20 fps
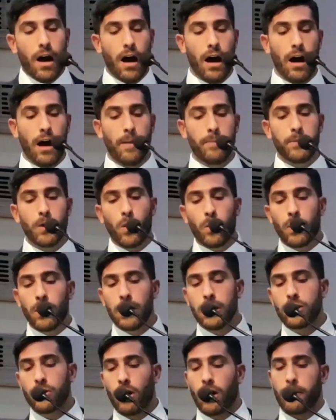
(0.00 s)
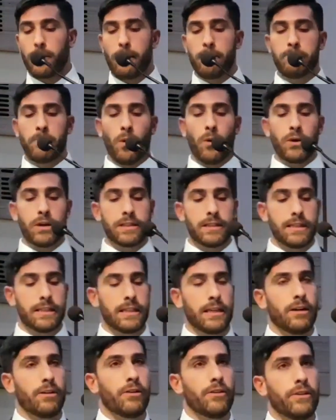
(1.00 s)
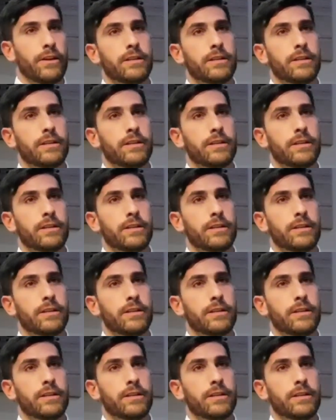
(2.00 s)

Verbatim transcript: Um, really talking about bonuses here,